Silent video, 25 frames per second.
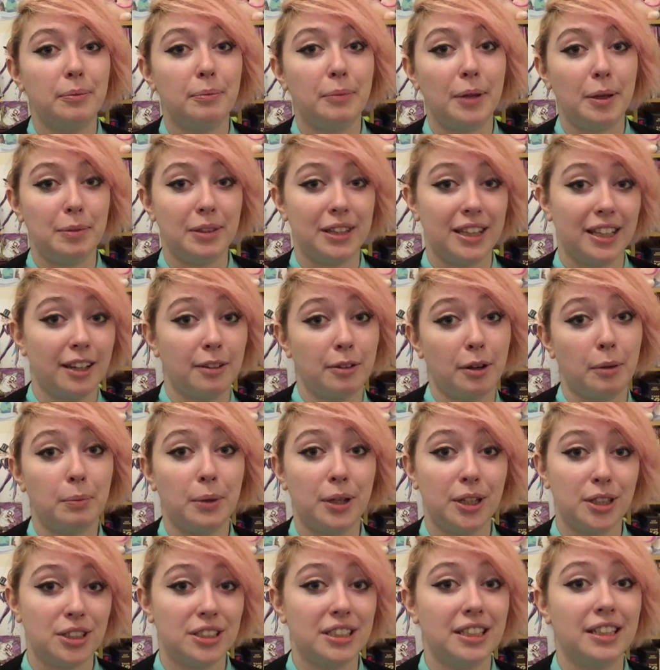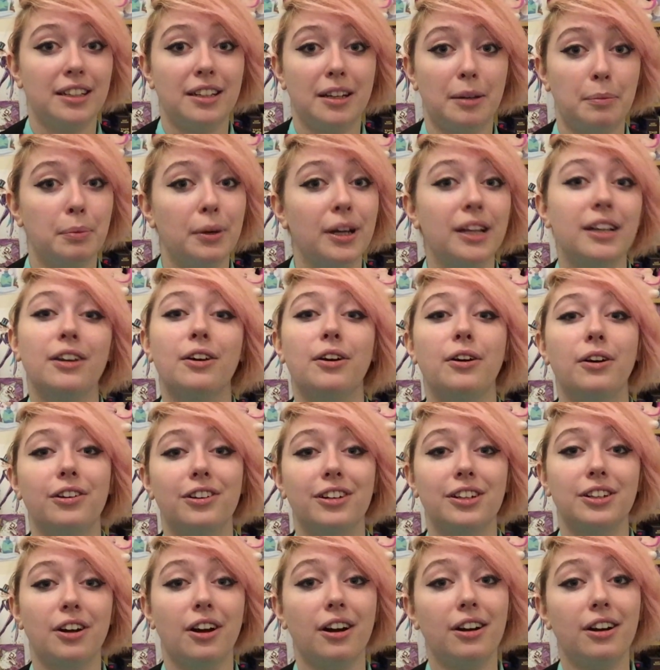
maybe think about purchasing a print or